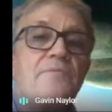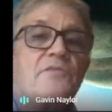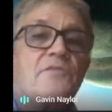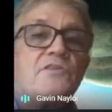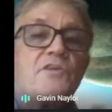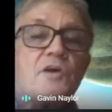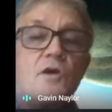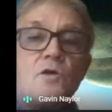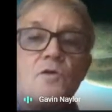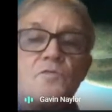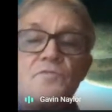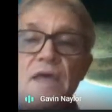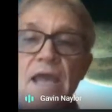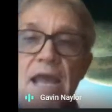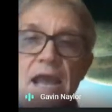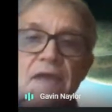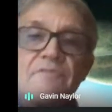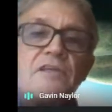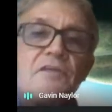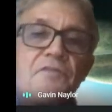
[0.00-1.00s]
So they
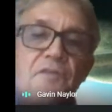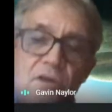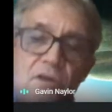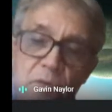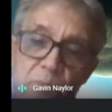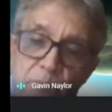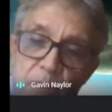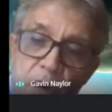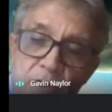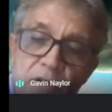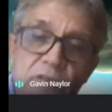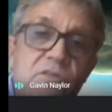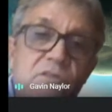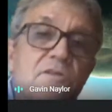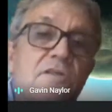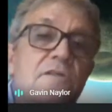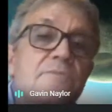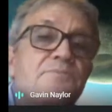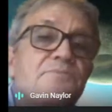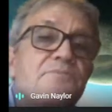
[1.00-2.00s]
have different components
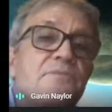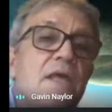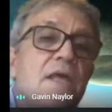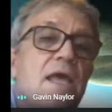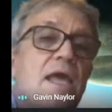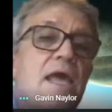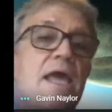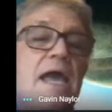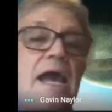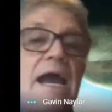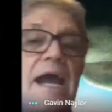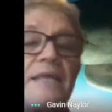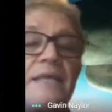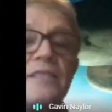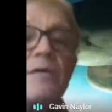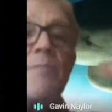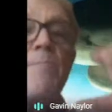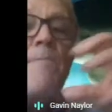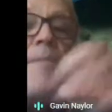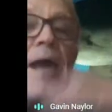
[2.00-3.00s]
to them.
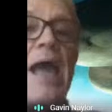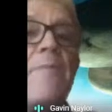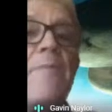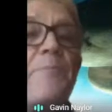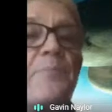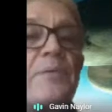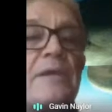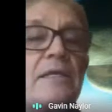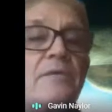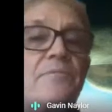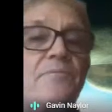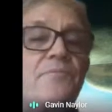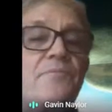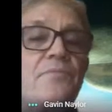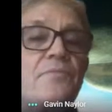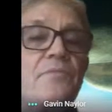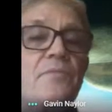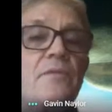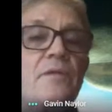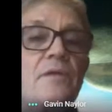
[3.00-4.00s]
And the mapping
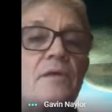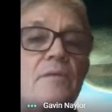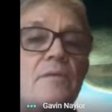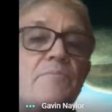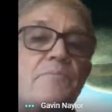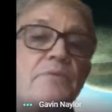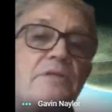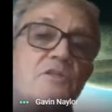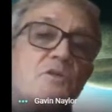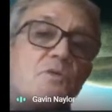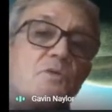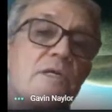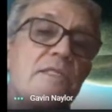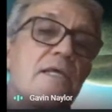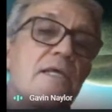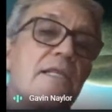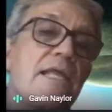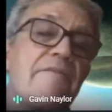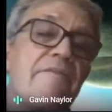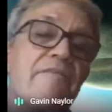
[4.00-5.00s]
between
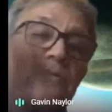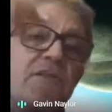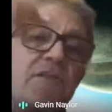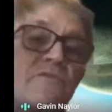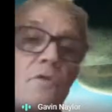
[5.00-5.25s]
the levels